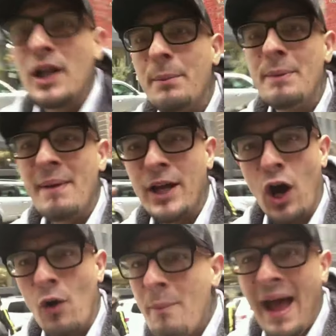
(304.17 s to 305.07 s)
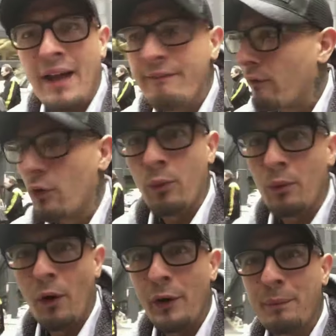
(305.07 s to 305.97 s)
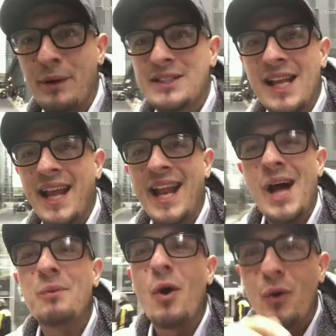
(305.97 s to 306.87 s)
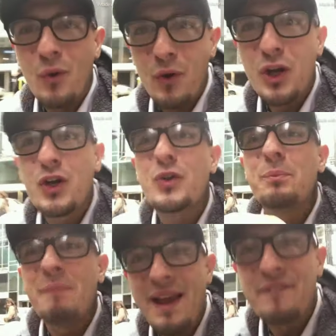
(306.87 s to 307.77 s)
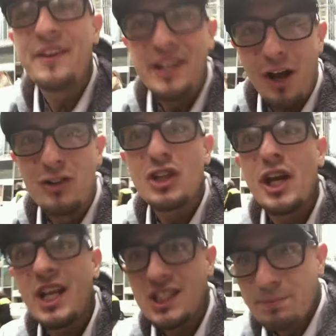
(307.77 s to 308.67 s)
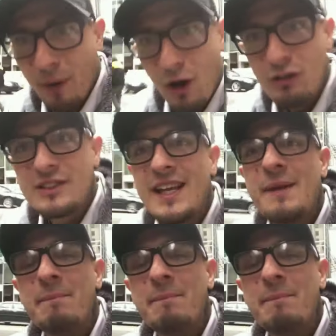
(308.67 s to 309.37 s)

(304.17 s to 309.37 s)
back and forth with Road to Prison and I won't make videos exposing Marv.